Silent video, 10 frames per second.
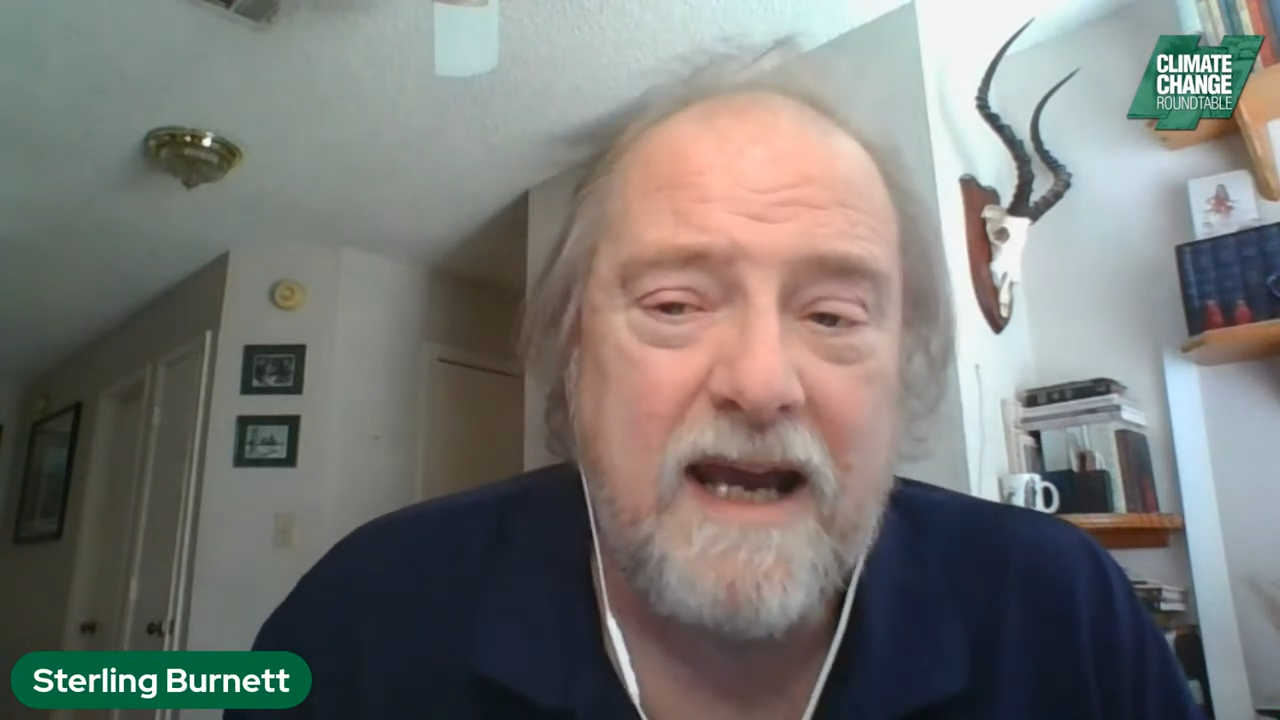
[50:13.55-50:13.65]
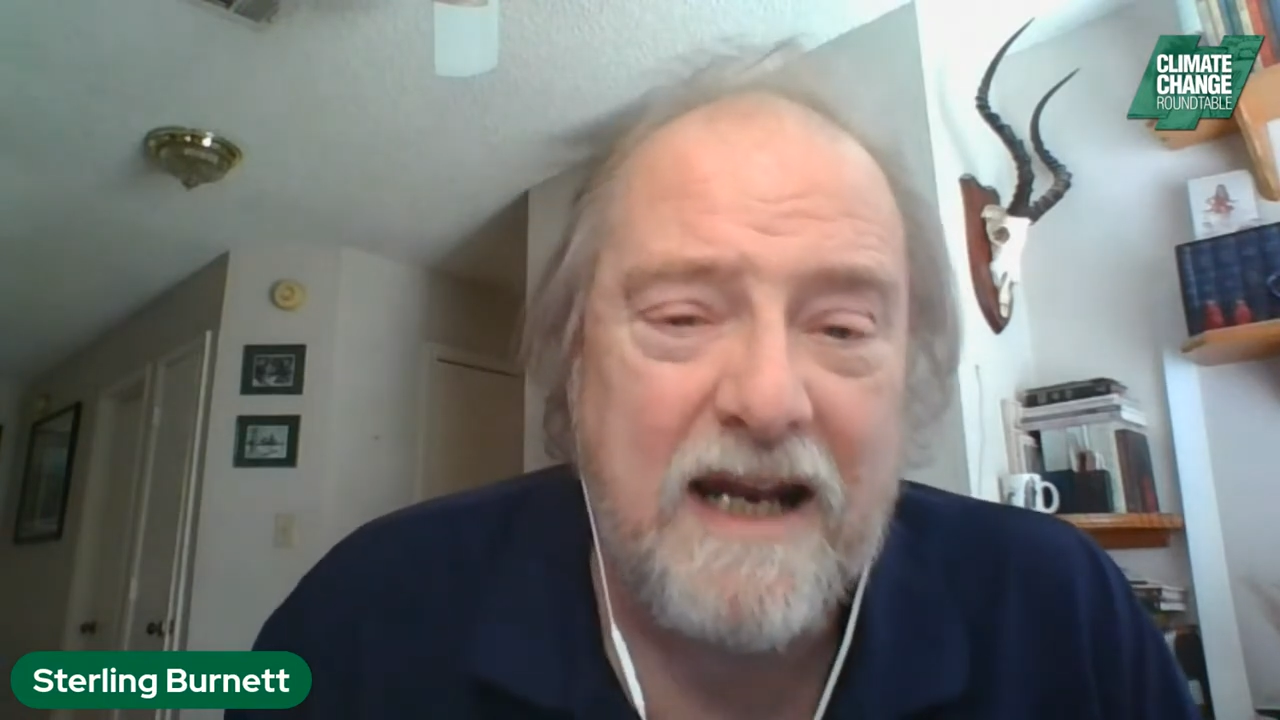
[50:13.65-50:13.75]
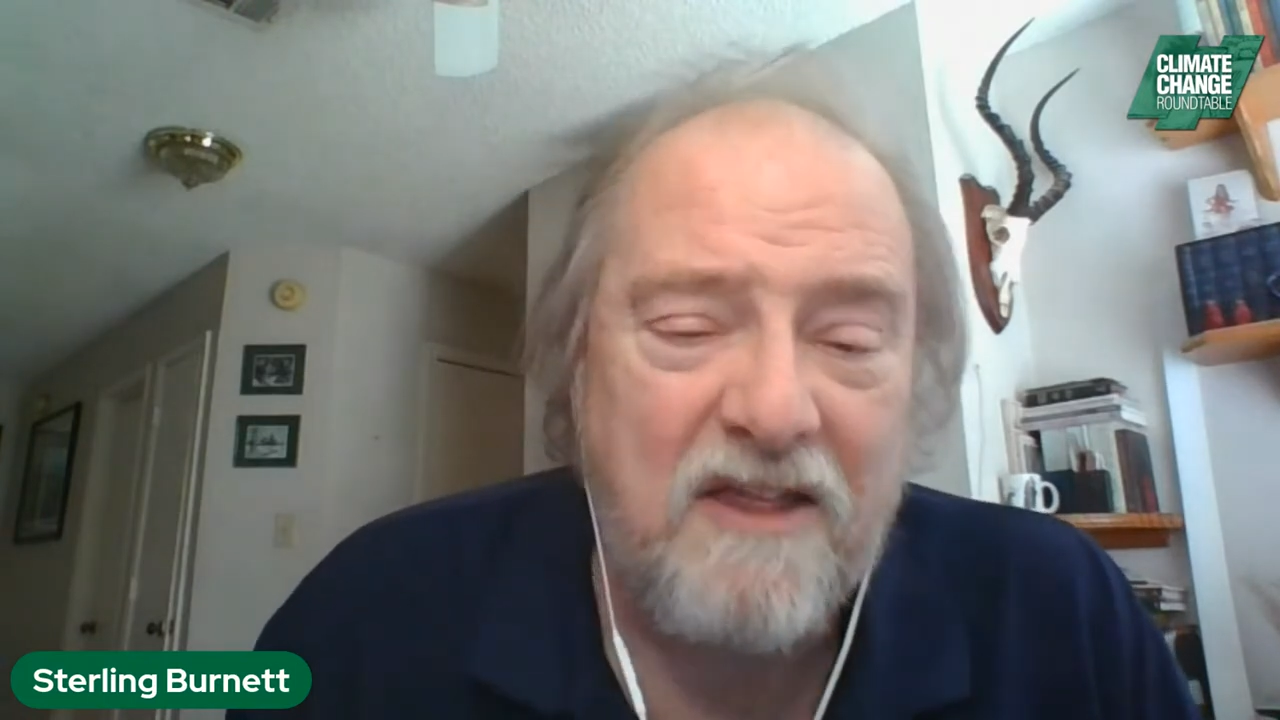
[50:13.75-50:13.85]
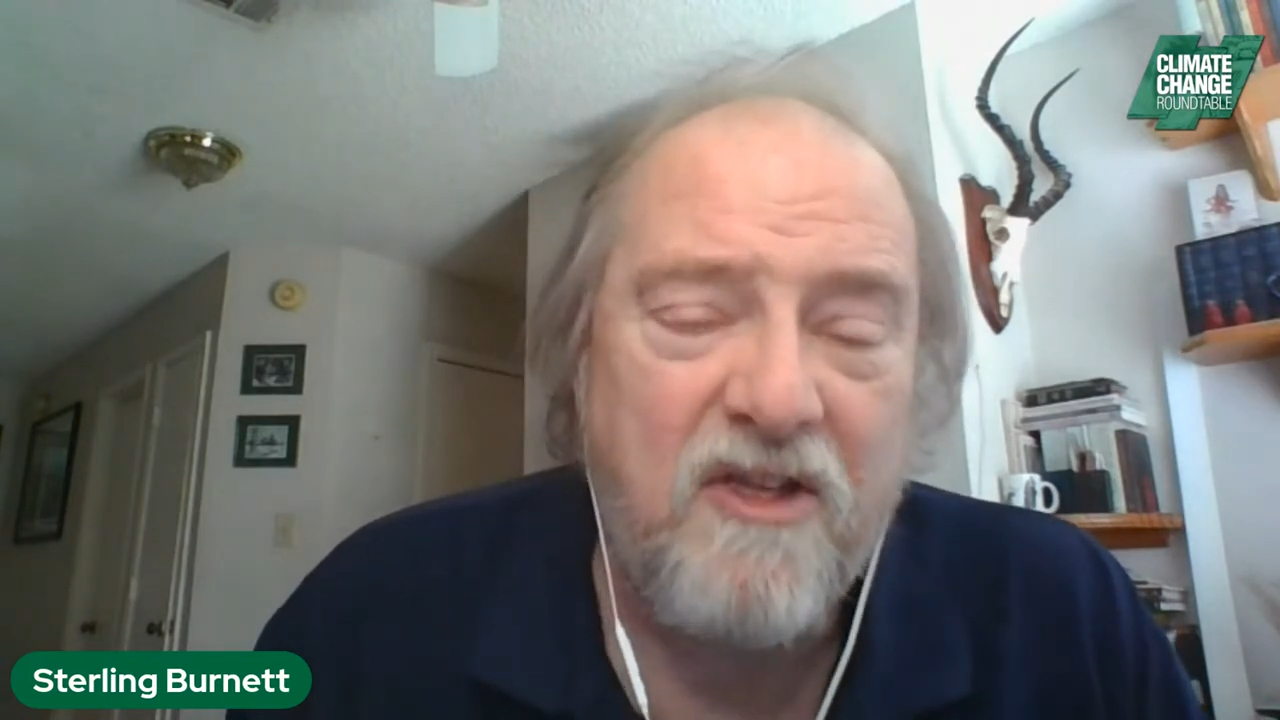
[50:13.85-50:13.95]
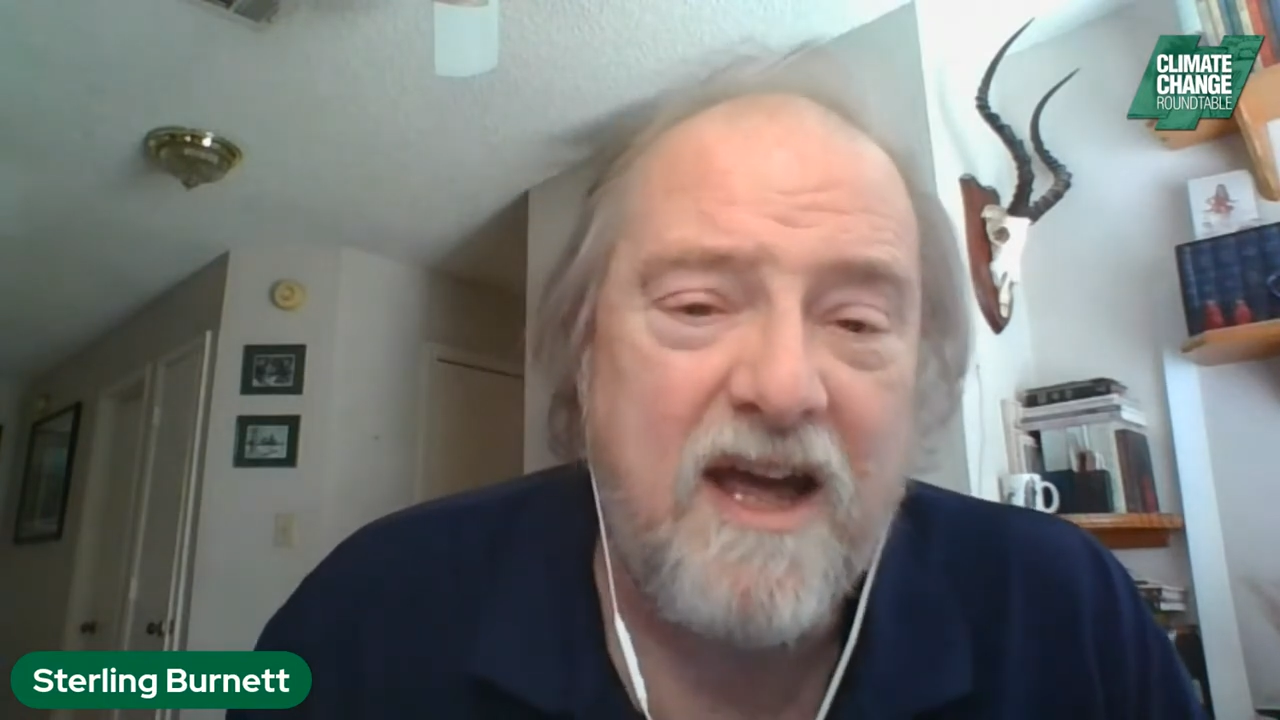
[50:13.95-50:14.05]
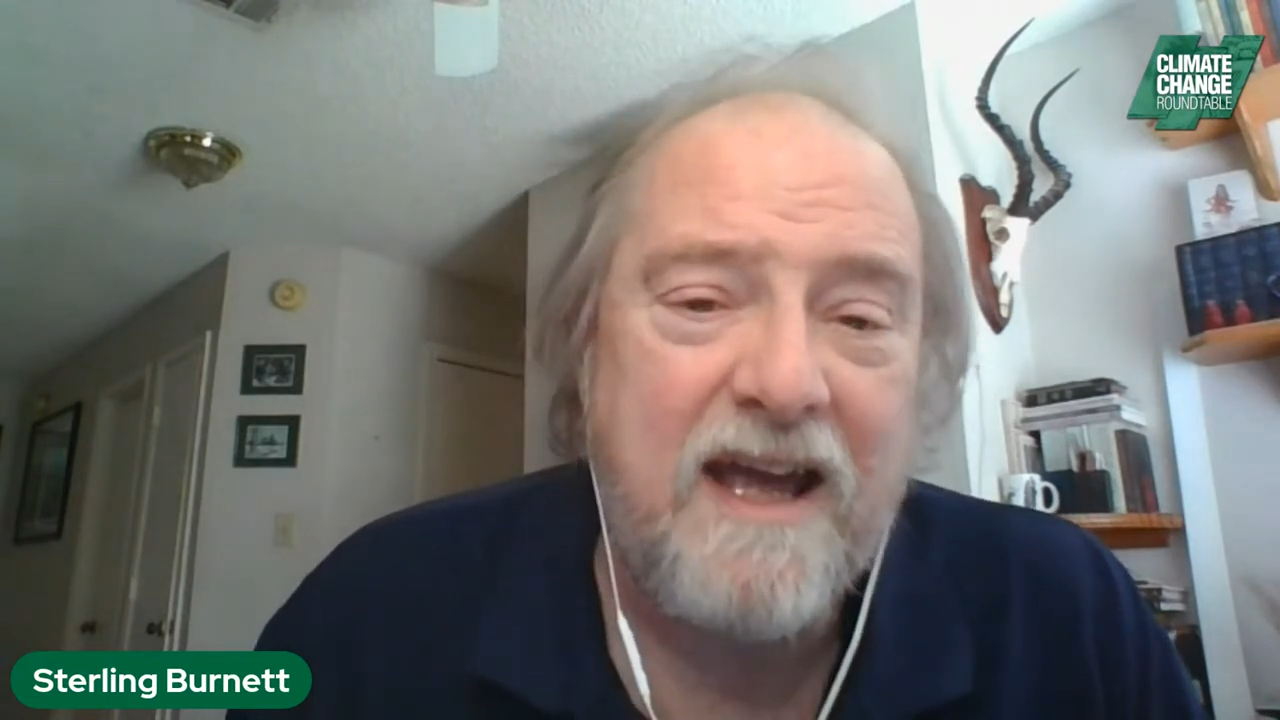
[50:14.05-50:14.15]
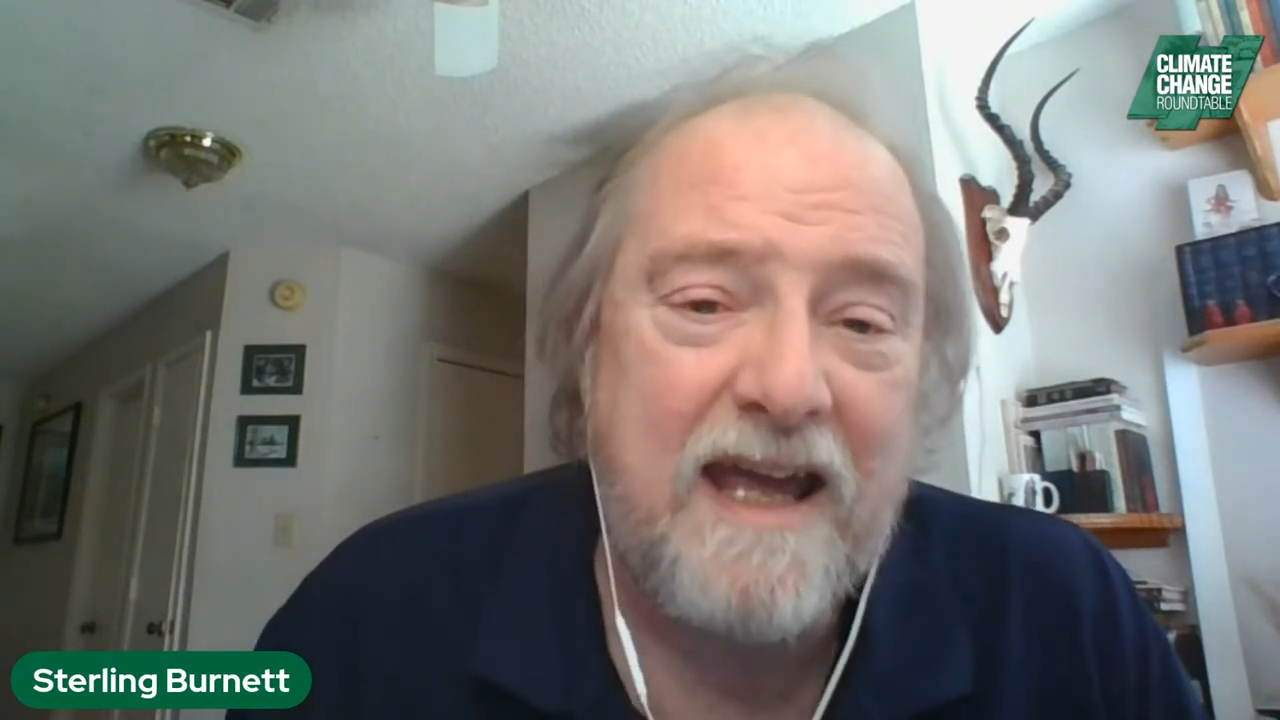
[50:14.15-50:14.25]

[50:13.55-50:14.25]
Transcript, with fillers: anything